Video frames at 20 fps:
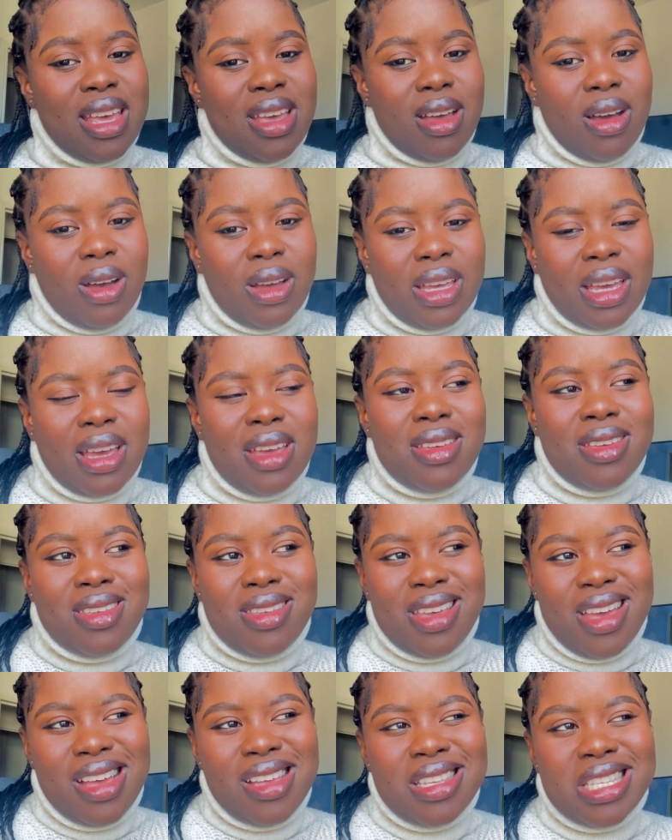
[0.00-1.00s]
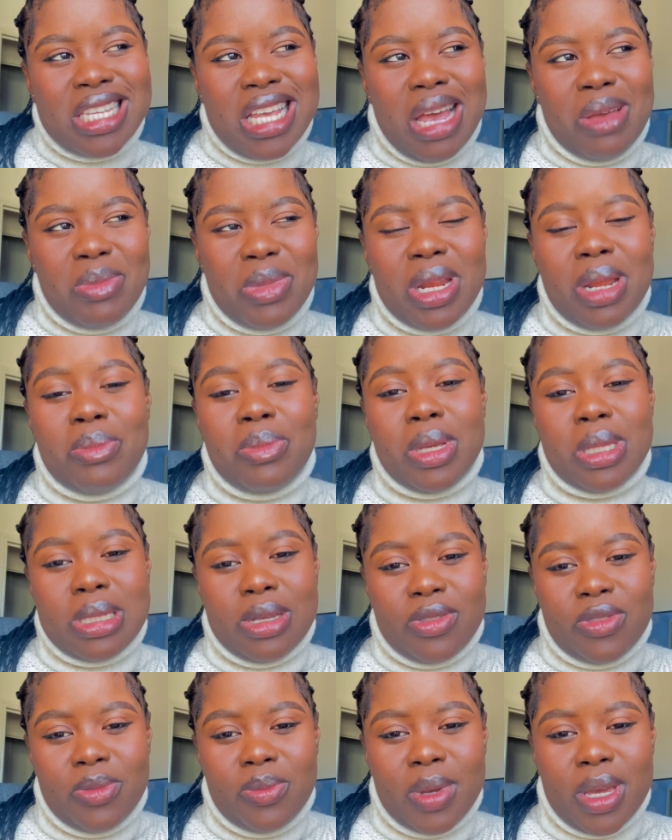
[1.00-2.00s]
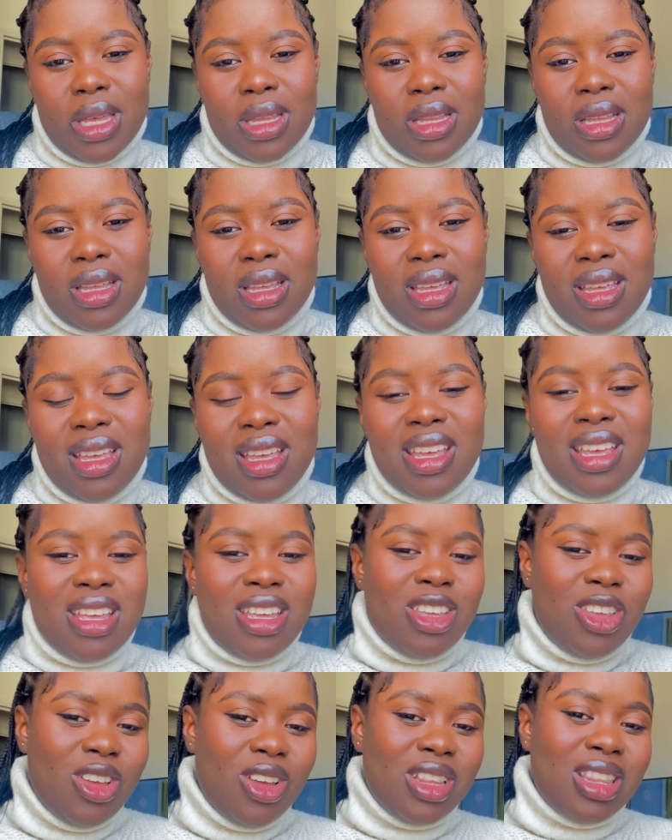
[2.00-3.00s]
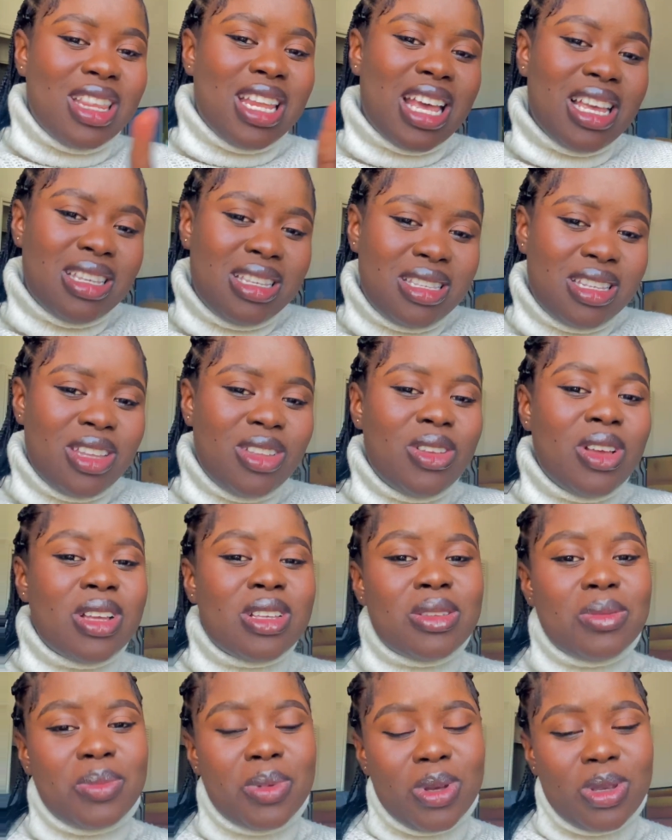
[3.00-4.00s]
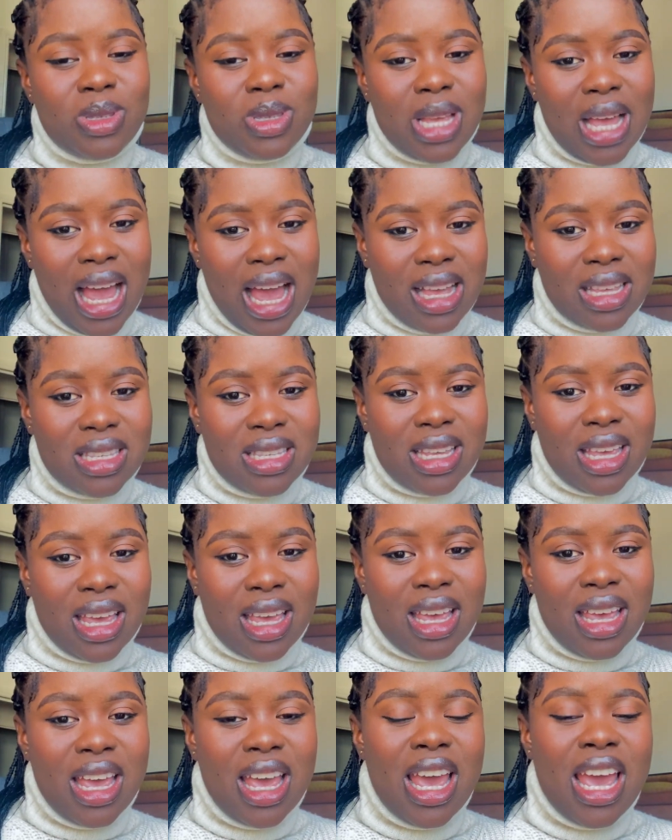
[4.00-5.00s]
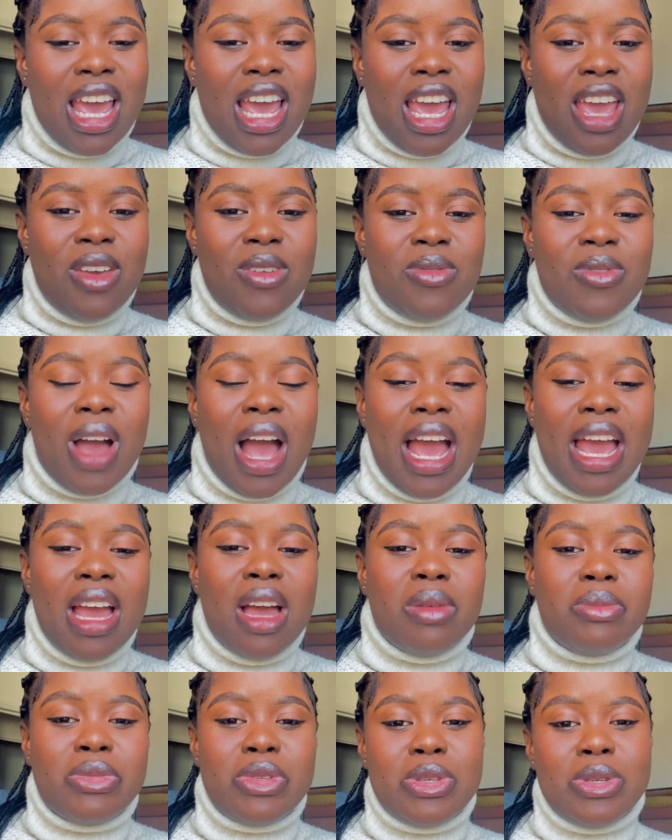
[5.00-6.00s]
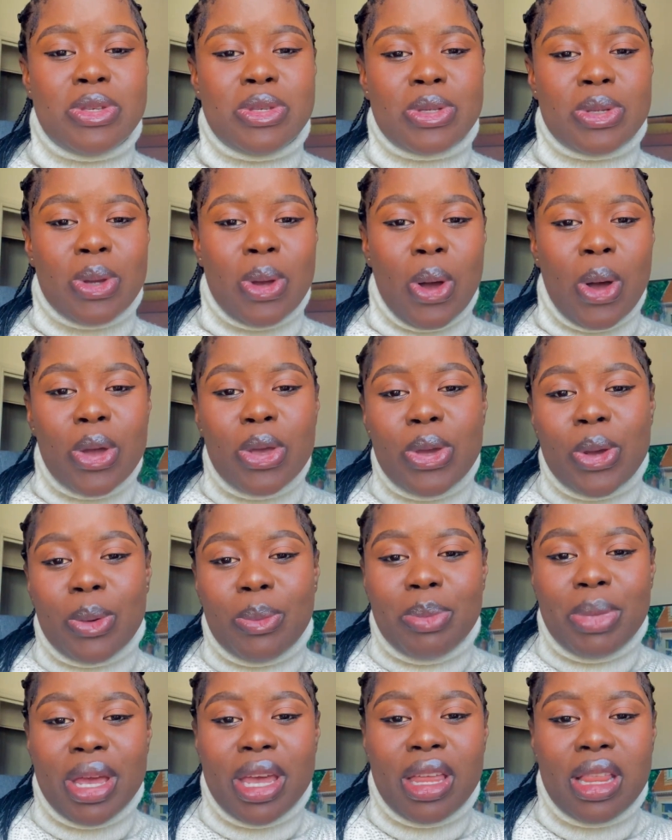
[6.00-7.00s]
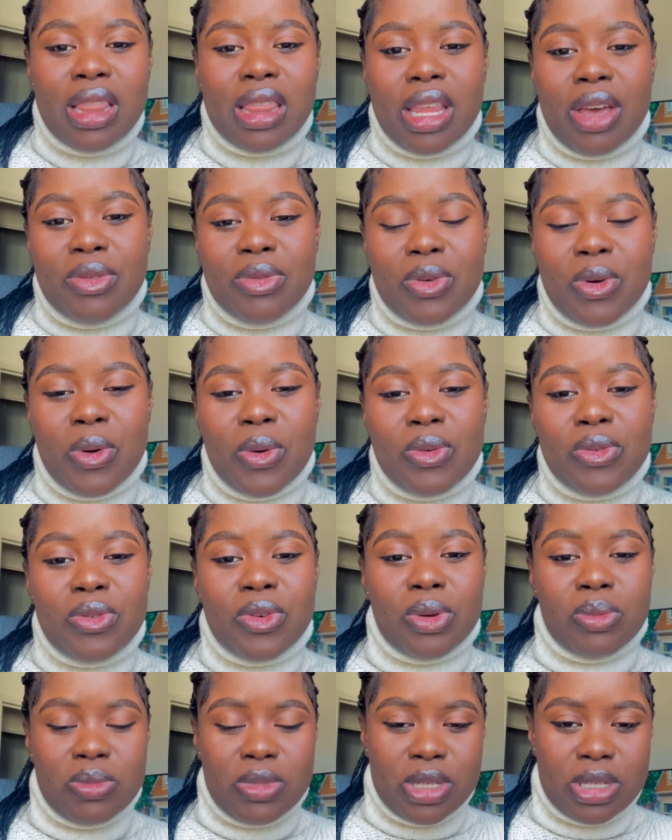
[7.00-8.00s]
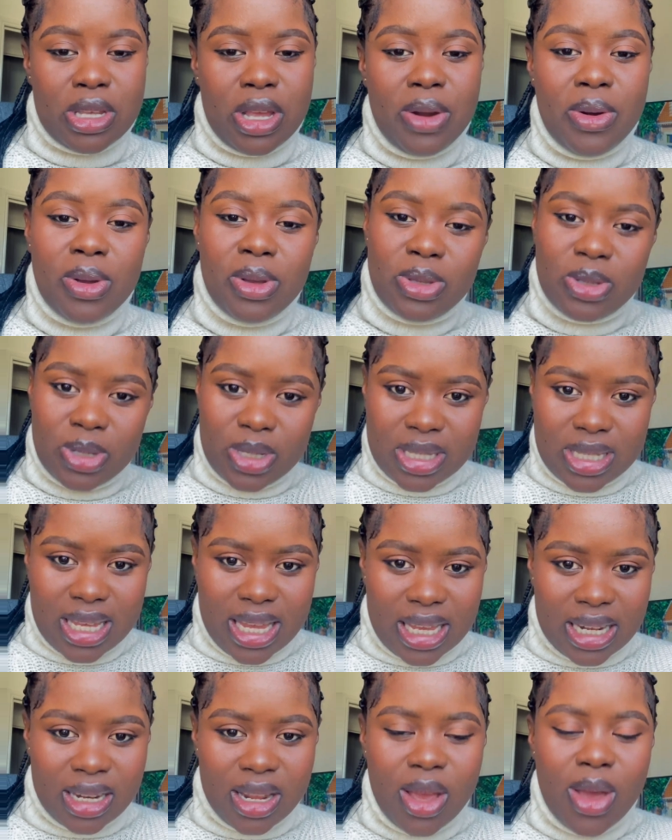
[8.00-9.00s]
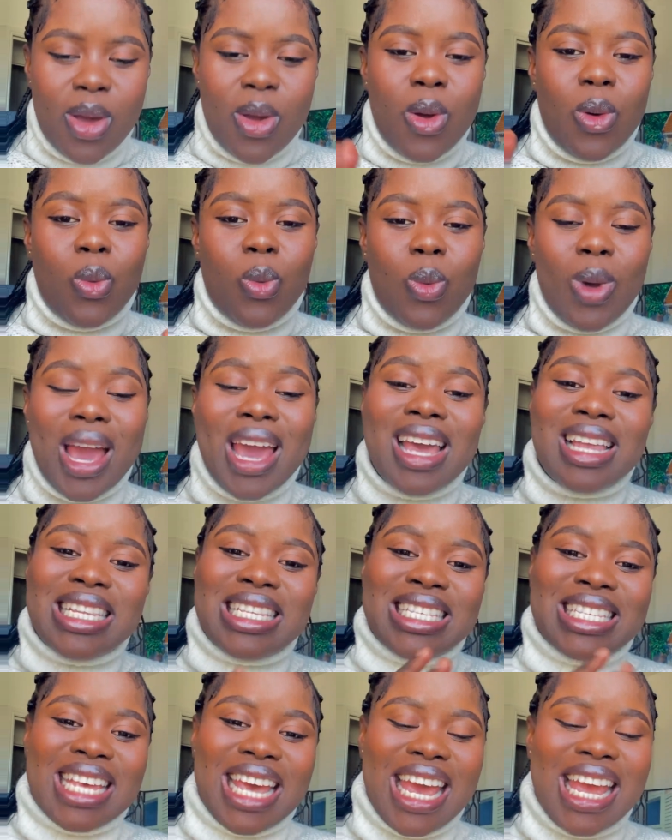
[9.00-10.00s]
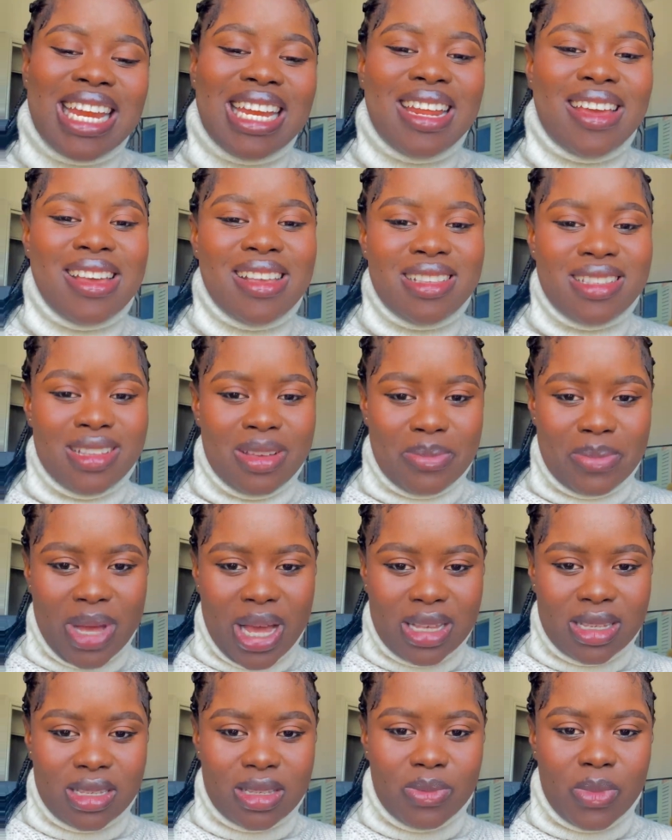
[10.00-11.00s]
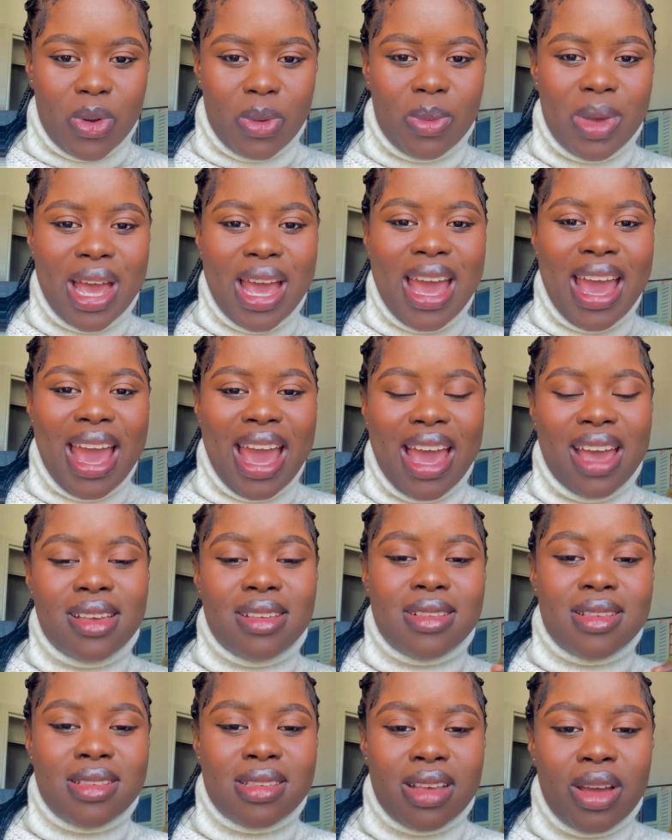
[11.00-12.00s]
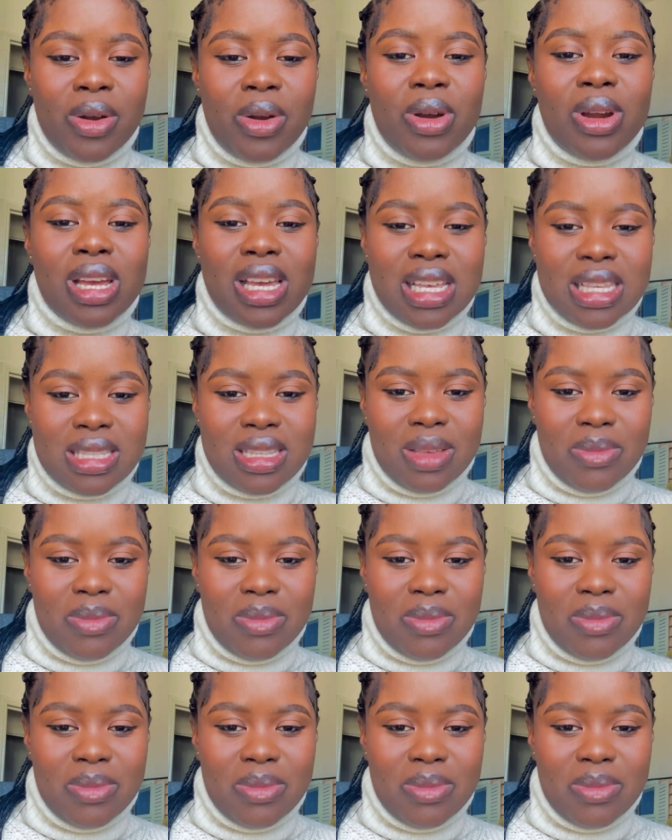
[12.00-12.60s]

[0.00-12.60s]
okay, yes, I'm in a bit of pain. Your next thing you're supposed to ask her, if I am to score your pain level from 0 to 10, where 10 is the maximum and 0 is the